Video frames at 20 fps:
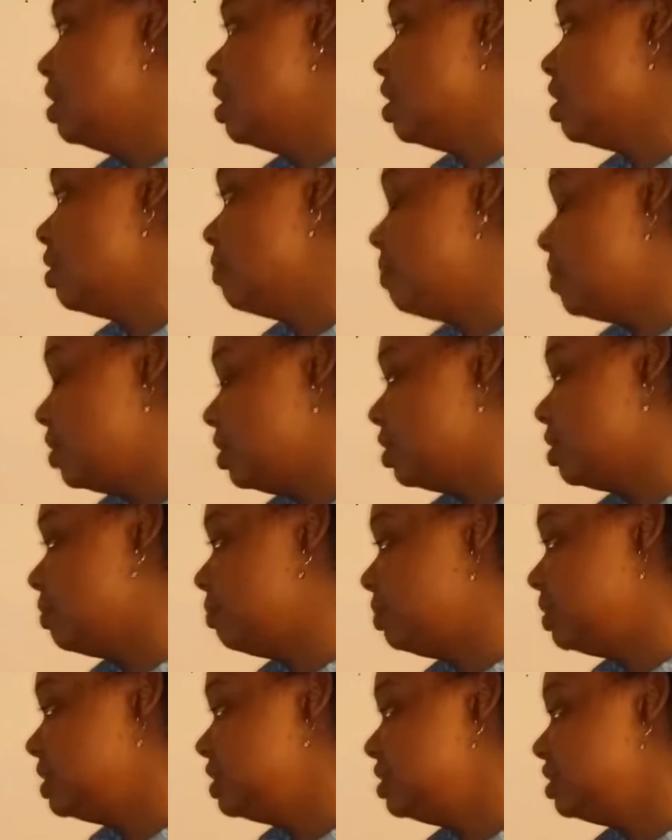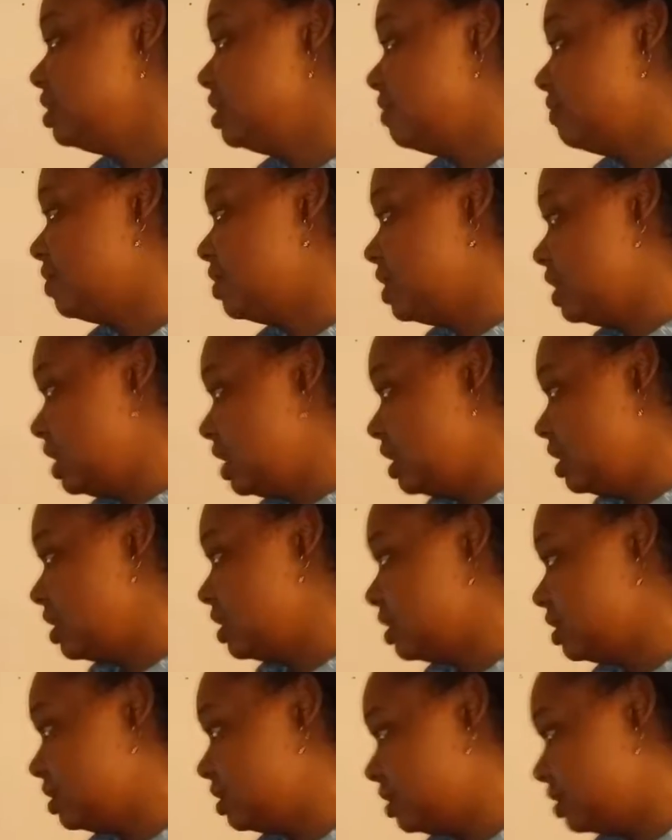Upon completion of her
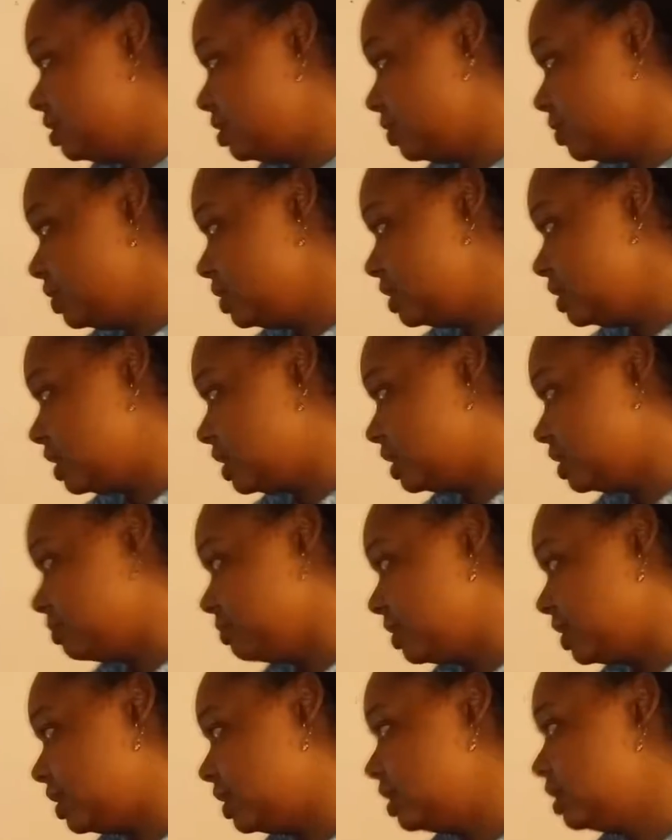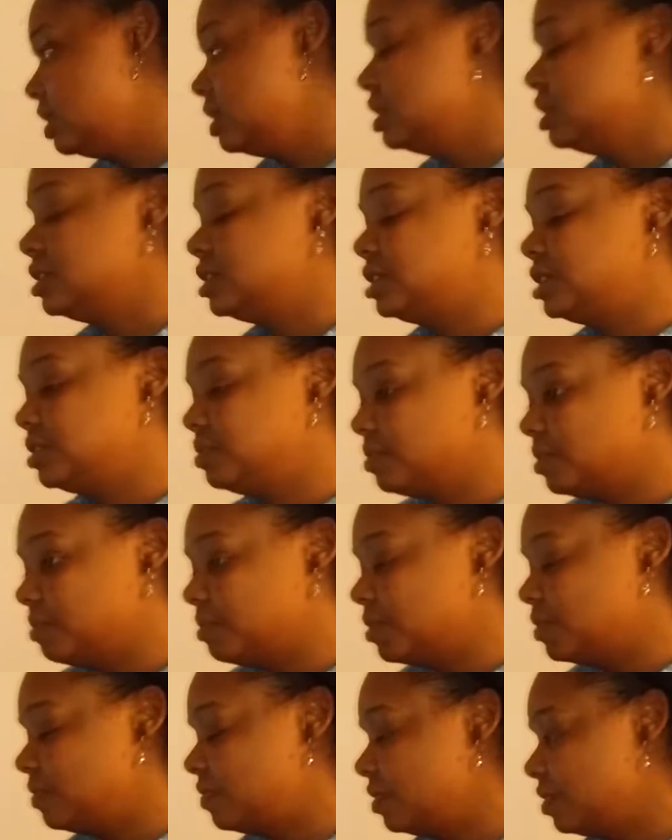head-to-toe assessment, she
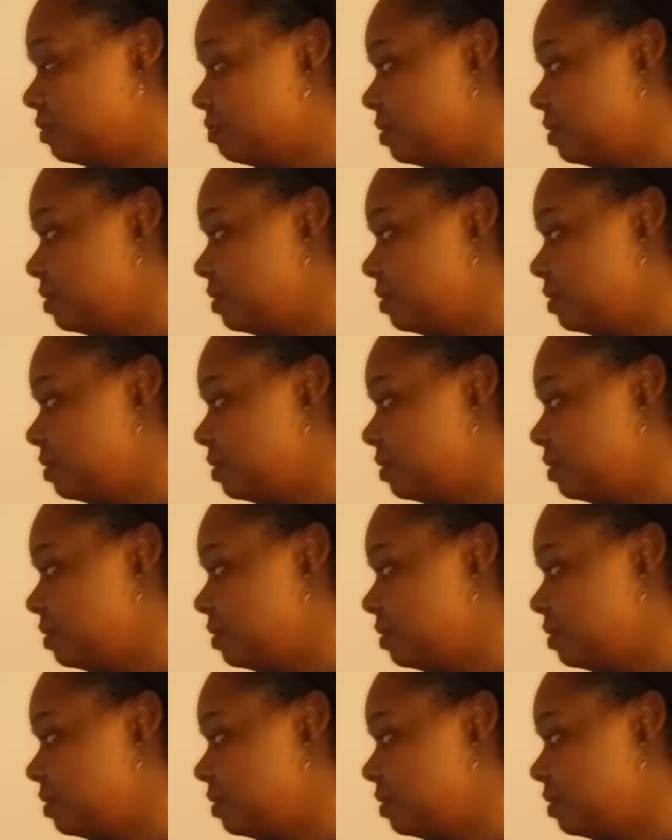removed her